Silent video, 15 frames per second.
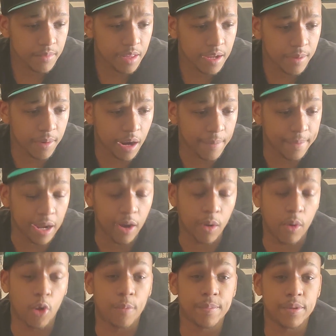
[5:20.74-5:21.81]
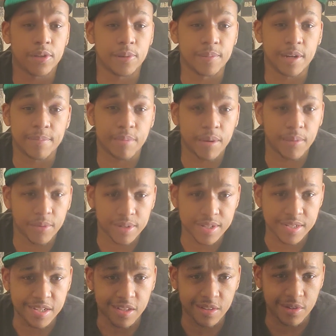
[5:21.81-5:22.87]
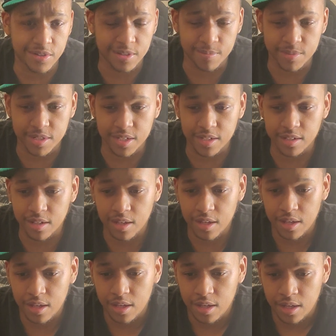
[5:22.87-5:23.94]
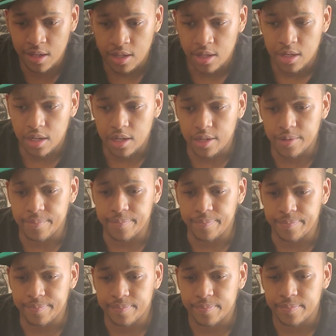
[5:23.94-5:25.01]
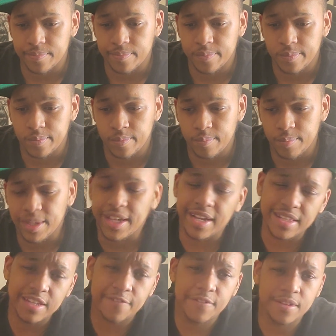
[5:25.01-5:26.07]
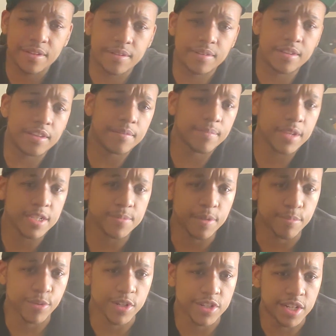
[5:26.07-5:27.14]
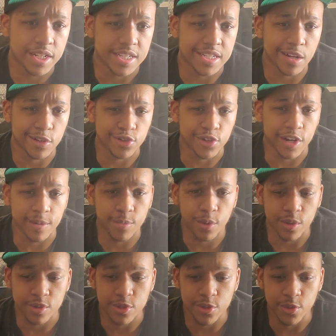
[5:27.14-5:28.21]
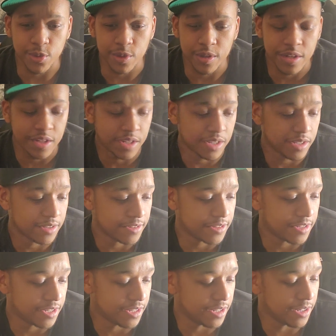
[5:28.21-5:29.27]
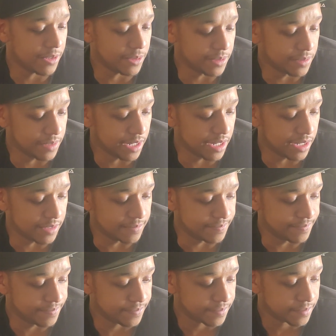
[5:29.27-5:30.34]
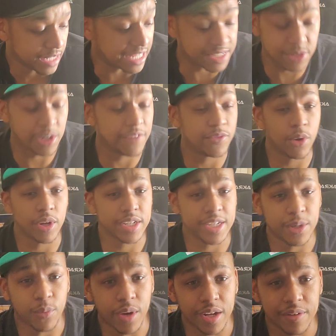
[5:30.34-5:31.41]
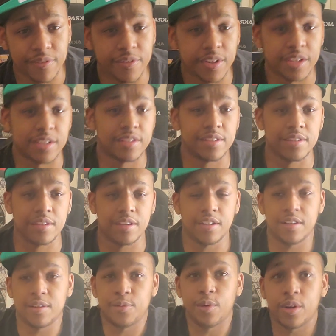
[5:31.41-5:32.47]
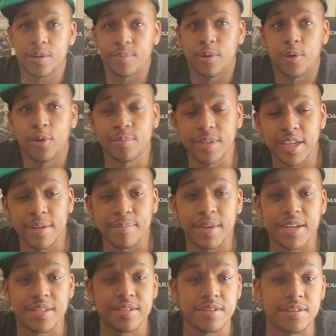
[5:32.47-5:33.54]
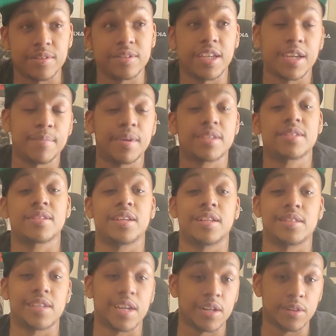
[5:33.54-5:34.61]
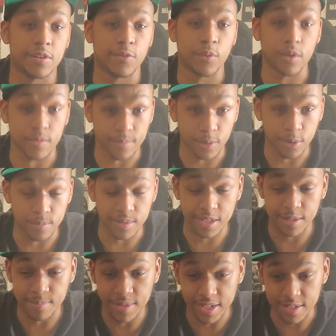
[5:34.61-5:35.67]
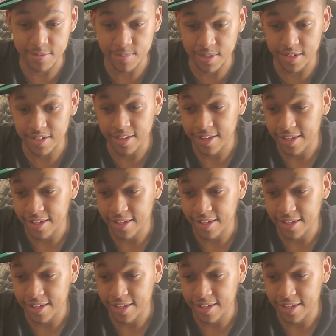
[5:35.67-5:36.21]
I mean, I hope you do, but they're probably going to sell it or some shit. But yeah, it makes me appreciate the soundtrack more, too. You know, I still have no idea why the fuck Welcome Home DMX, or DMX is in the title of Welcome Home DMX, but